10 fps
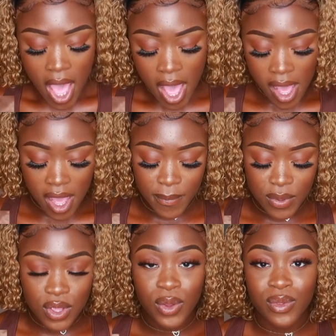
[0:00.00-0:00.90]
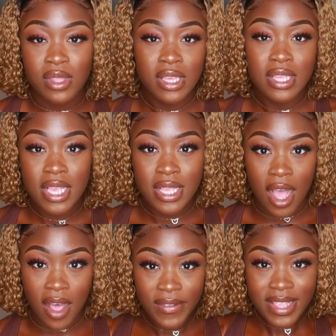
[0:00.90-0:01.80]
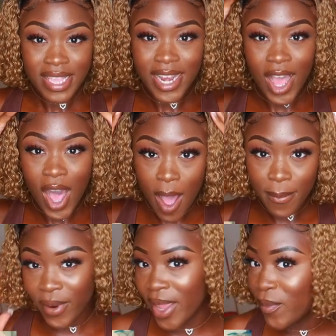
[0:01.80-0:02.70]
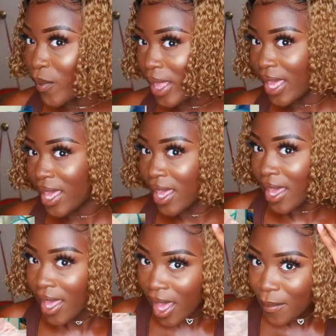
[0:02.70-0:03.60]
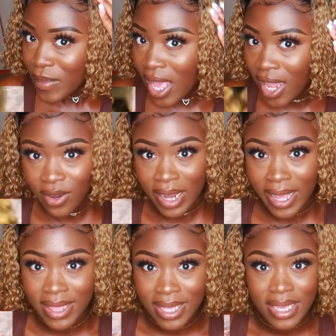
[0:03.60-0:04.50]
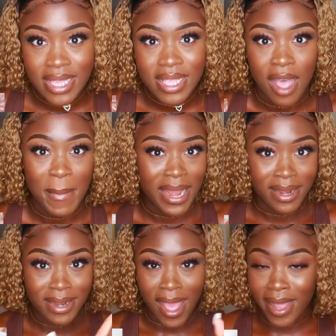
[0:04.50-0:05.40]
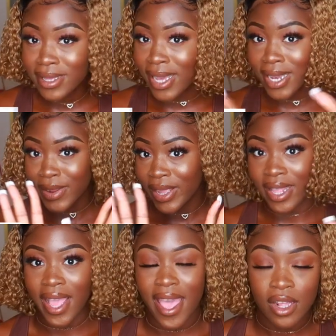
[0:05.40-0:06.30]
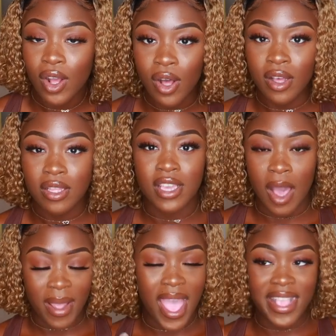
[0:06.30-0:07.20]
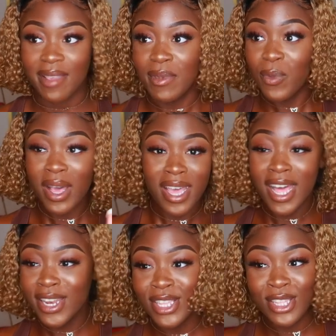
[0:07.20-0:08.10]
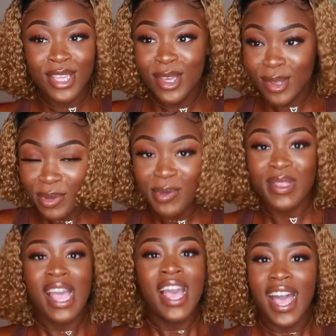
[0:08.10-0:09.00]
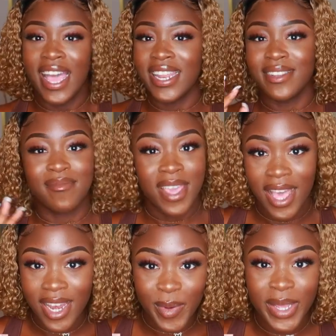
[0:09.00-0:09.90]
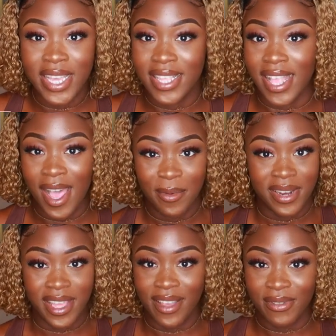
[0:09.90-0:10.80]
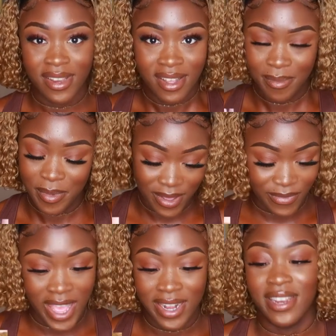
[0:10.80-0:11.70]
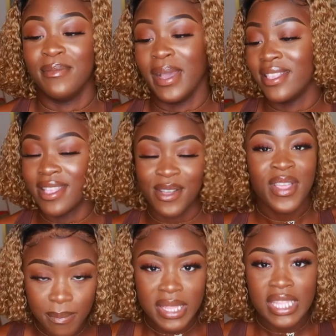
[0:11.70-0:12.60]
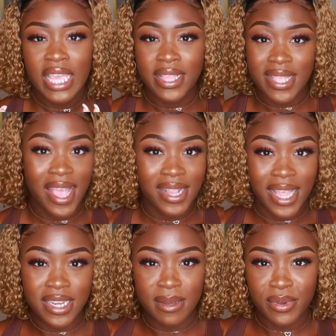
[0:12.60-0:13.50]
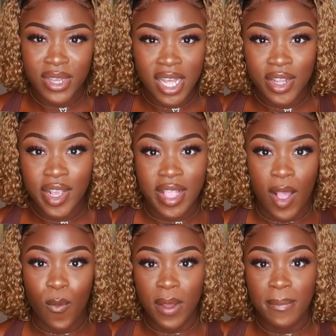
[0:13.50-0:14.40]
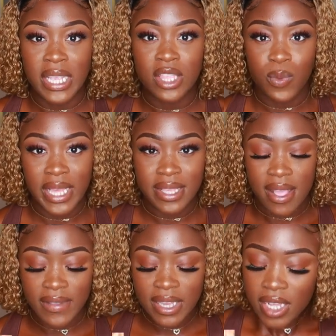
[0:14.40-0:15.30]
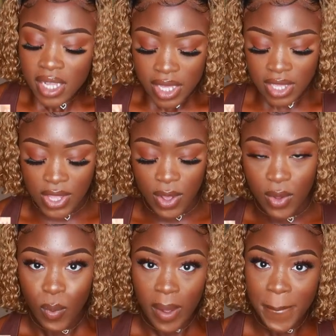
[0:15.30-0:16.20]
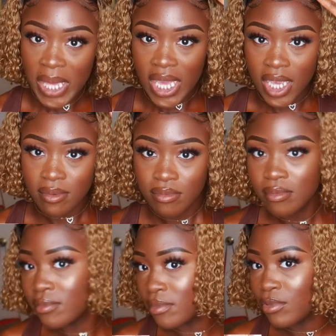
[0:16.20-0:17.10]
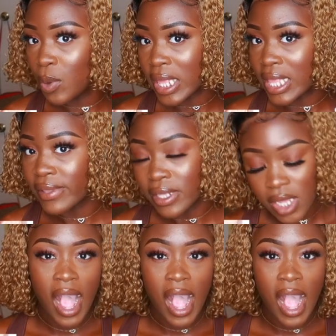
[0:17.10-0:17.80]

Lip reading: So this is obviously an ombre wig. It comes colored like this. I did not color it at all. Y'all were asking me, what color did you use? I didn't color it because I would have effed it up if I did it myself. But the exact like number color is like 1B27. So 1B27.